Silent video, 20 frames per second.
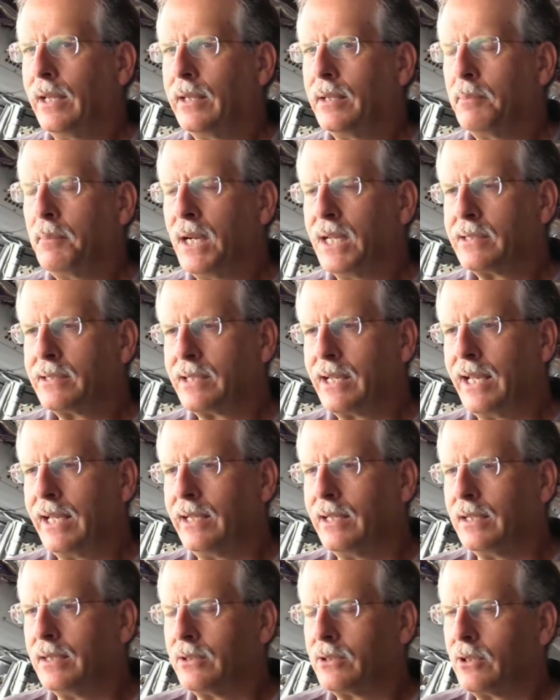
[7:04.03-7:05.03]
the
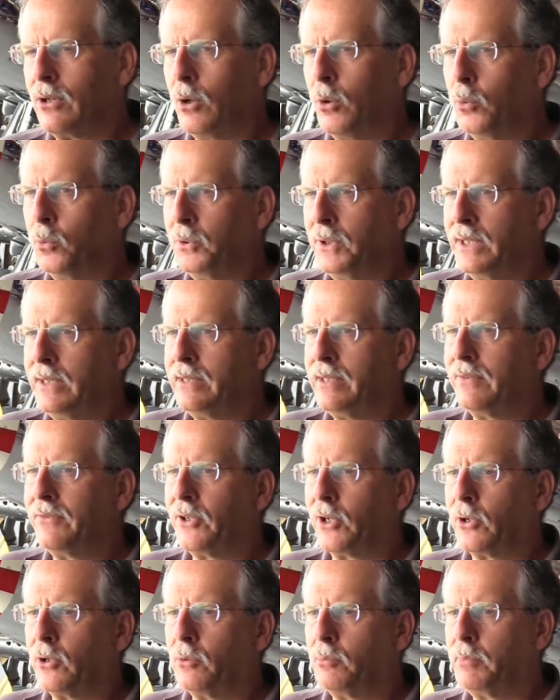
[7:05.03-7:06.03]
Mustang is only
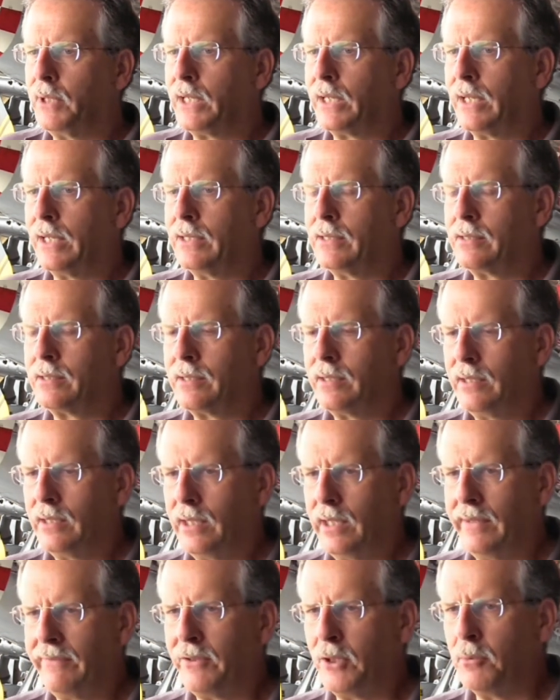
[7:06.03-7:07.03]
difficult because
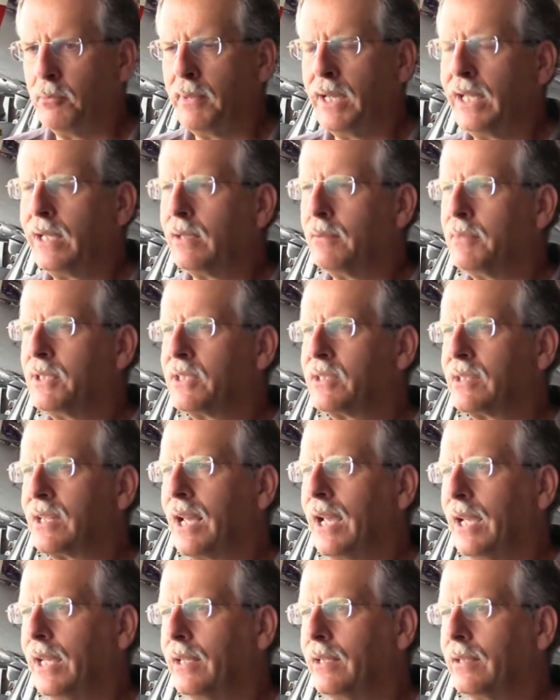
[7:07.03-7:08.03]
if you make a
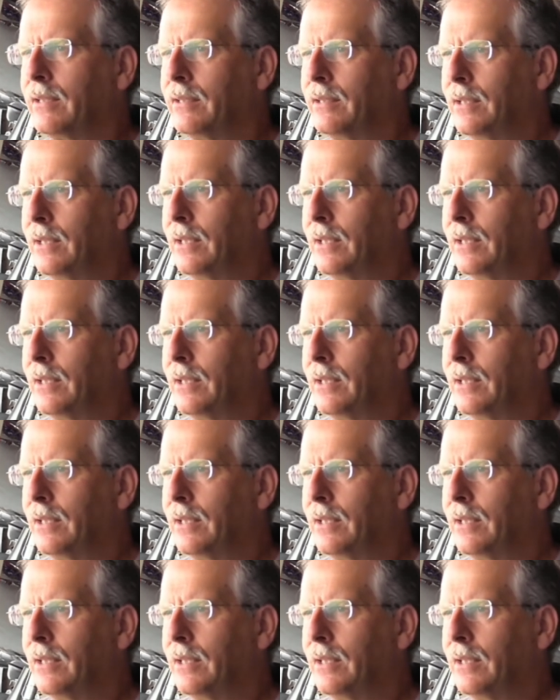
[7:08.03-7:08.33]
mistake,